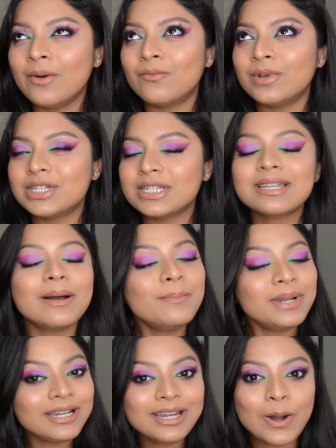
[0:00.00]
which is
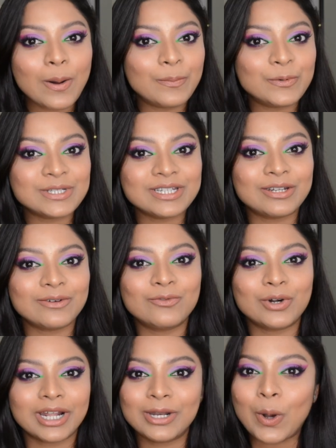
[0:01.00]
completely opposite of
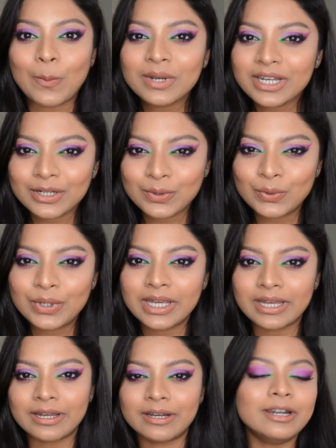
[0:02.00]
what i normally do
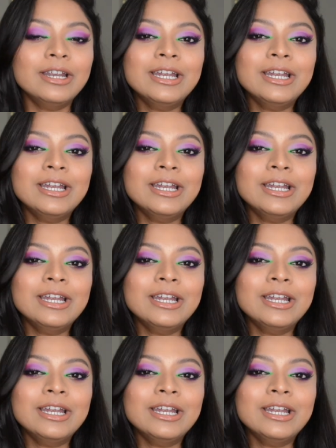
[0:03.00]
here